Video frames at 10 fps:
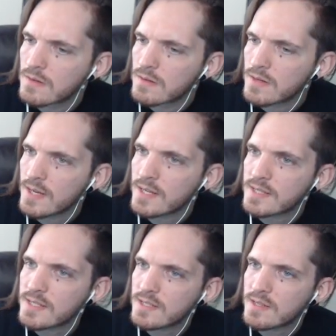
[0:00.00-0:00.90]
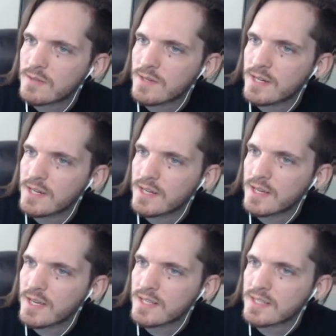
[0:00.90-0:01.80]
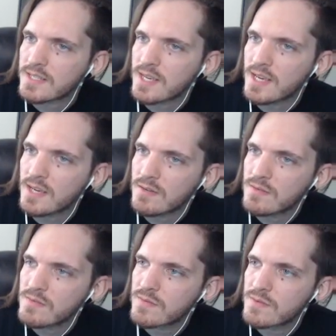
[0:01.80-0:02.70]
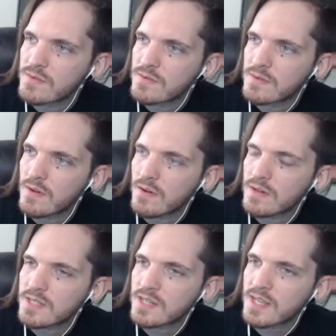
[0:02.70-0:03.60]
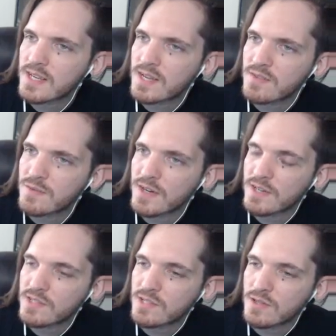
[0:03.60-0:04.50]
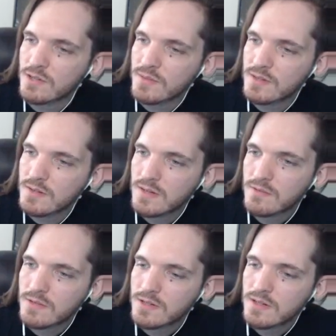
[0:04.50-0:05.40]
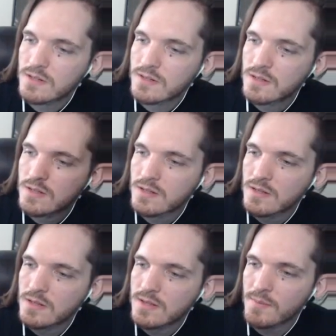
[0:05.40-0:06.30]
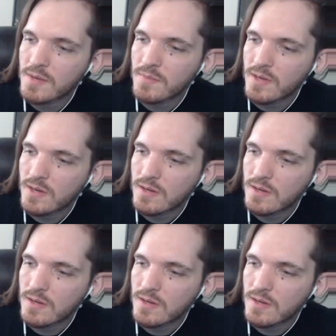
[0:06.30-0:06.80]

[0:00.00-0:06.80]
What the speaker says: Yeah, it's set to 3 and I hit save. Is it because I have the file still open, I wonder? That might be it.